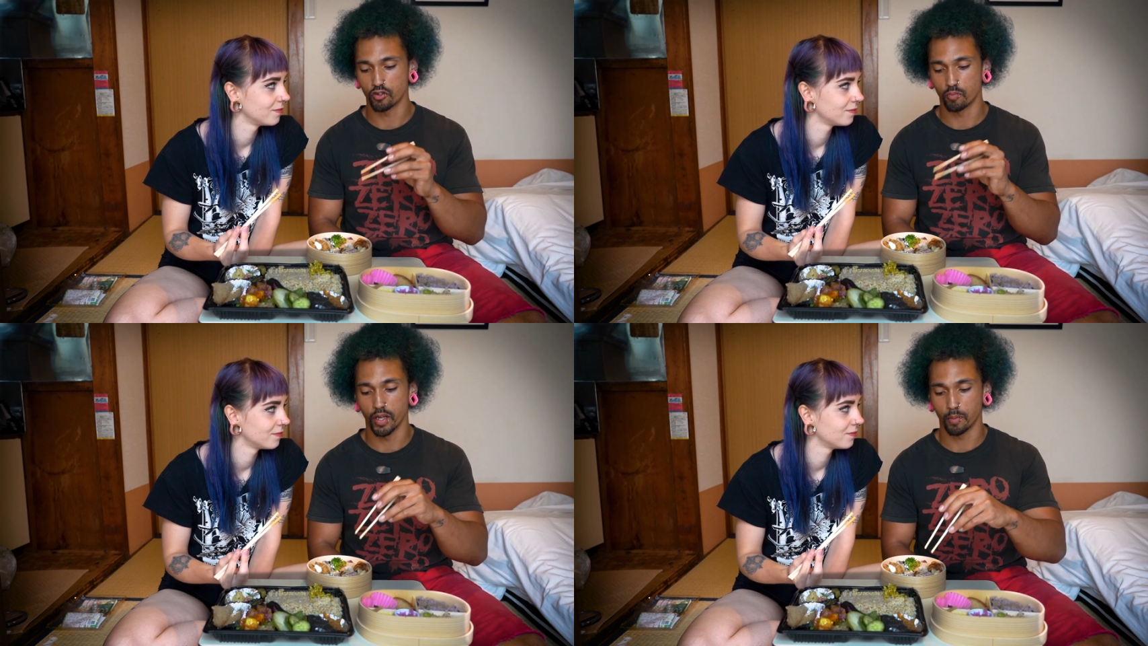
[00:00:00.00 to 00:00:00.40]

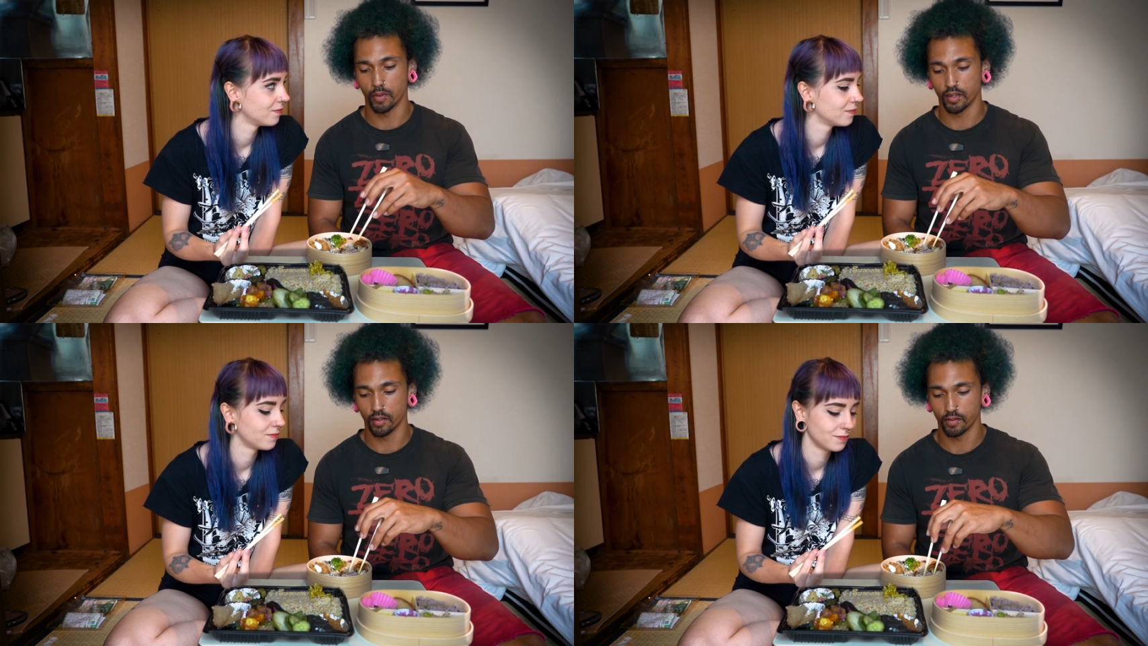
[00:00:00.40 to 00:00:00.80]
Speaker 1: to make
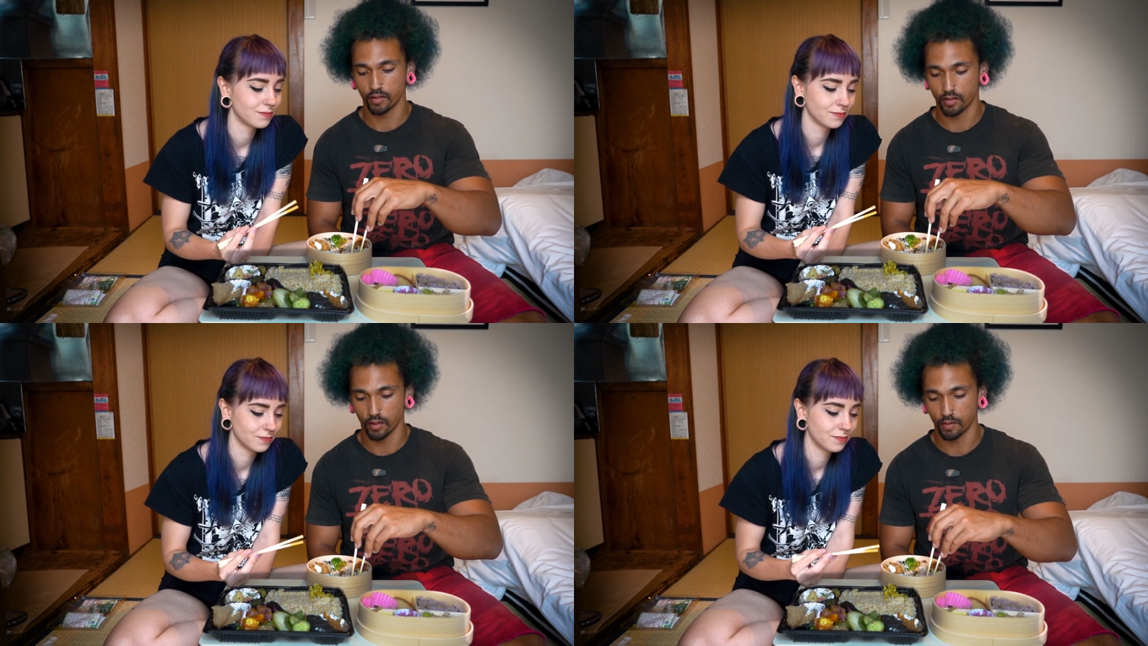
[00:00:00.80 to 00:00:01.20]
bentos,
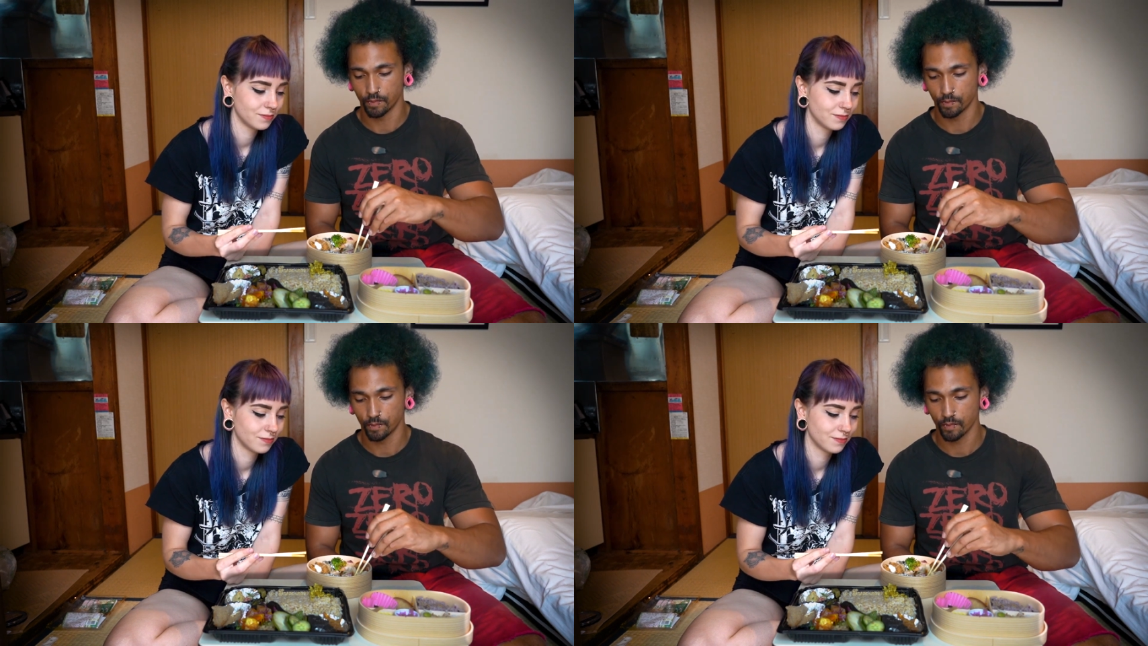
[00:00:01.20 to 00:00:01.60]
so
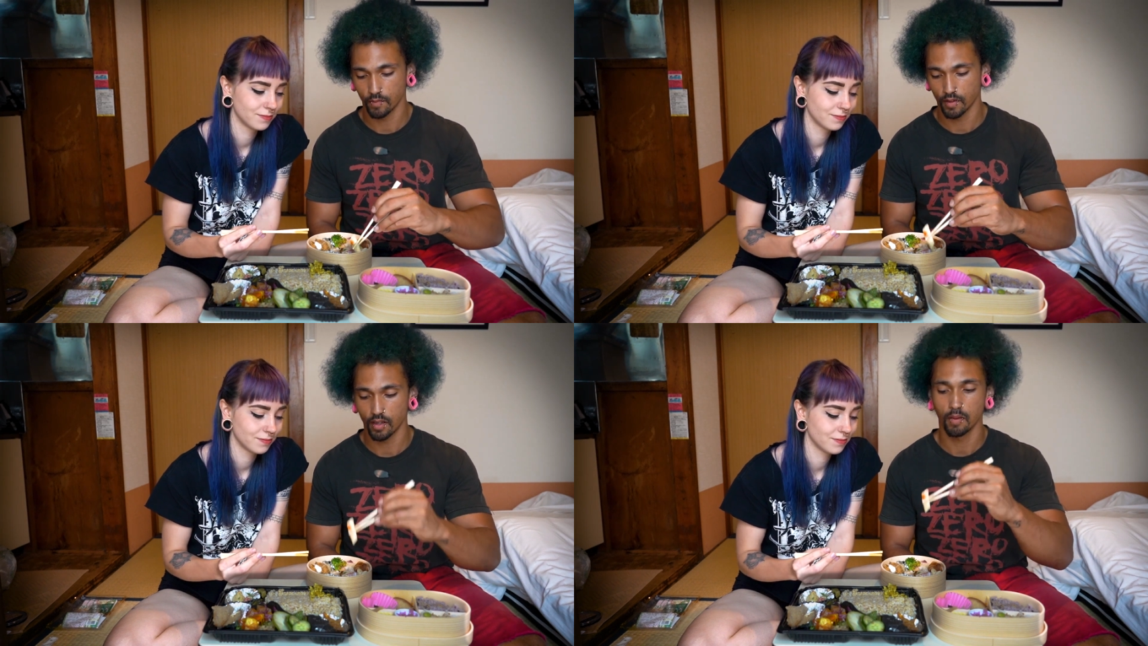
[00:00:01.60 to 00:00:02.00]

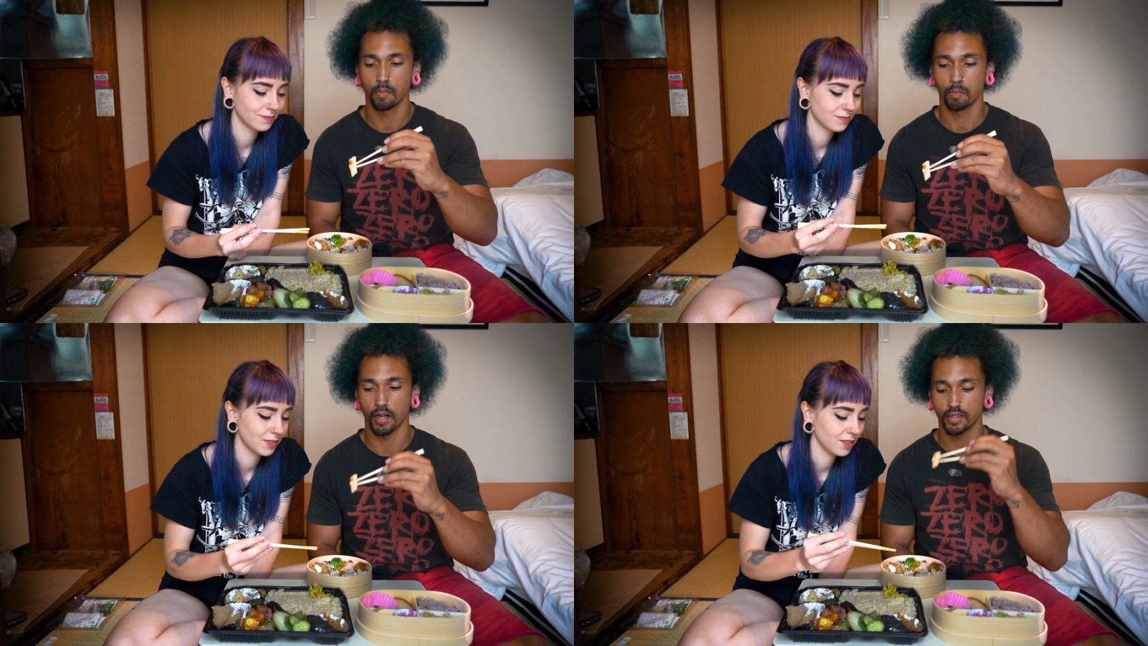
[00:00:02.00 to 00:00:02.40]

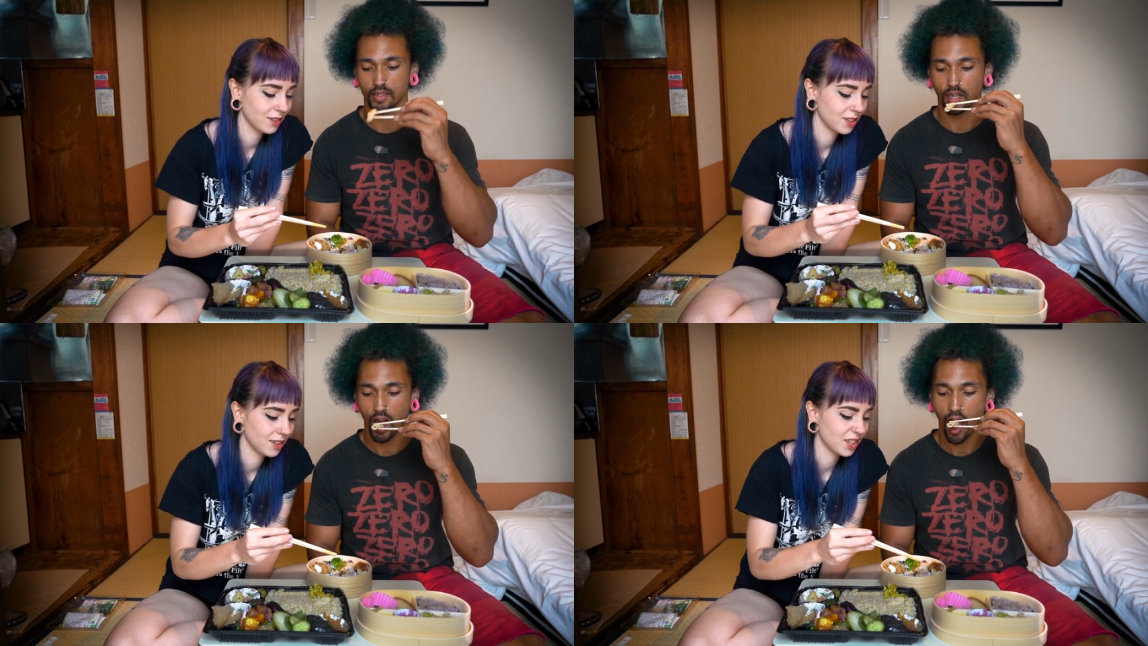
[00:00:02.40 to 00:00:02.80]

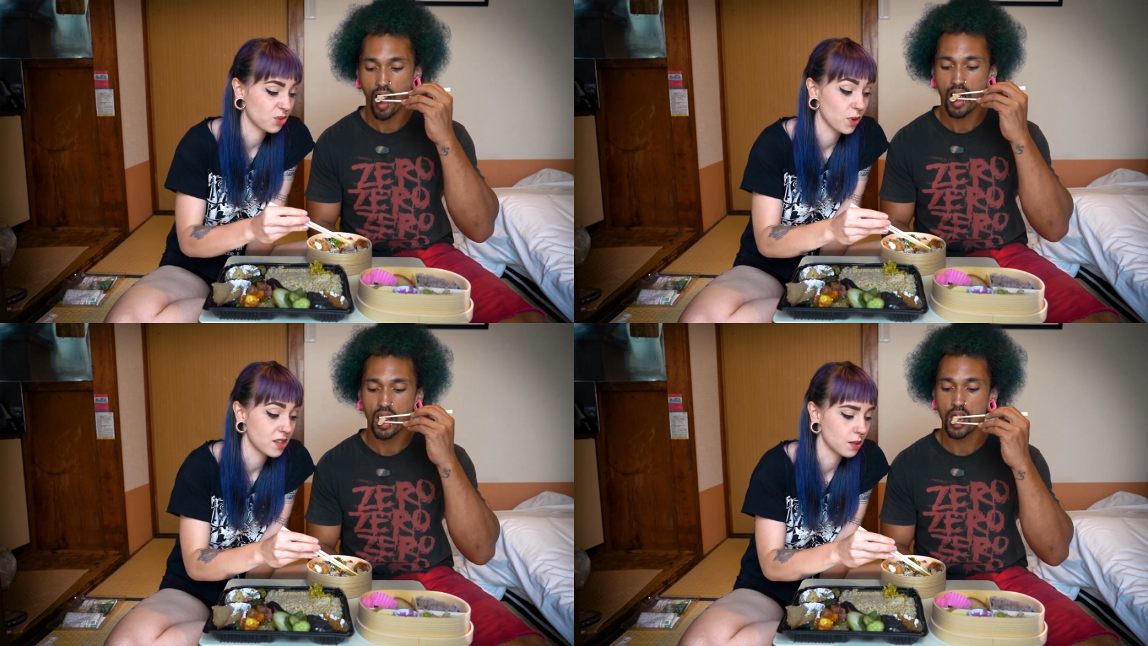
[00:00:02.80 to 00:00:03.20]
pasta.
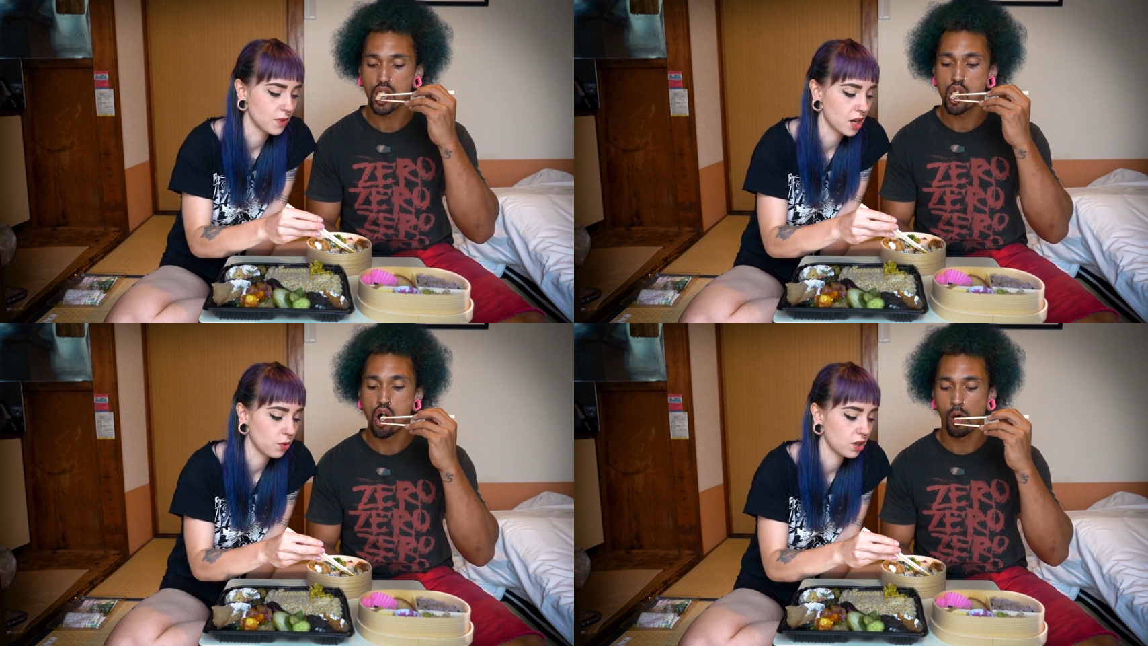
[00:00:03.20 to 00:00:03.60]
Speaker 2: Let's rate them
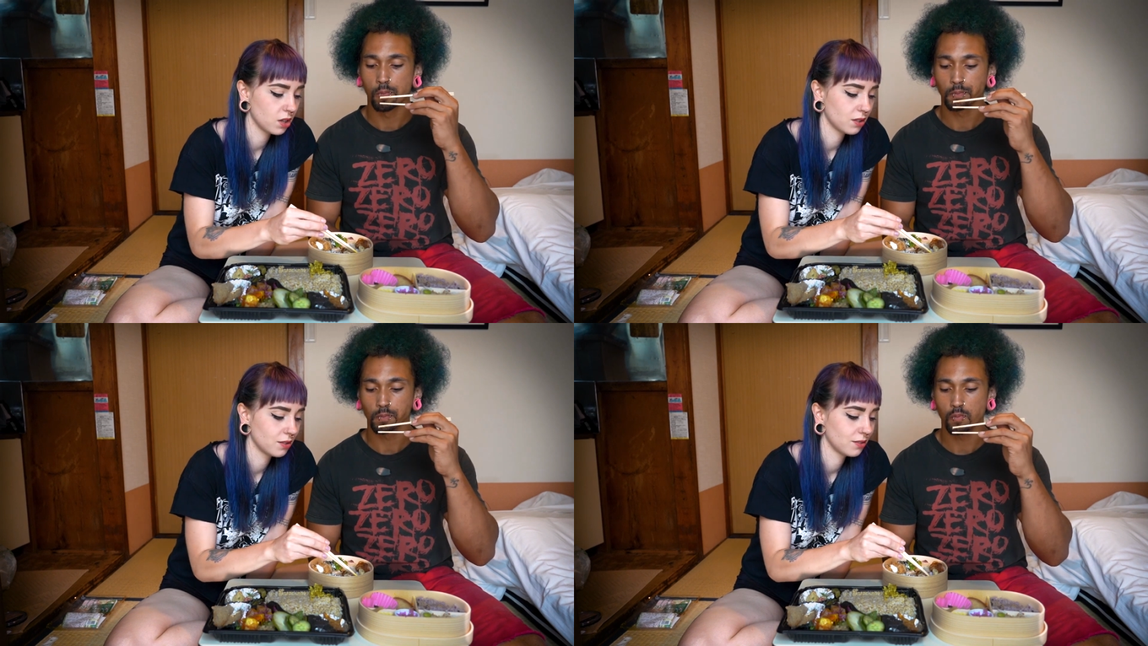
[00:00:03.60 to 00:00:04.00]
that way.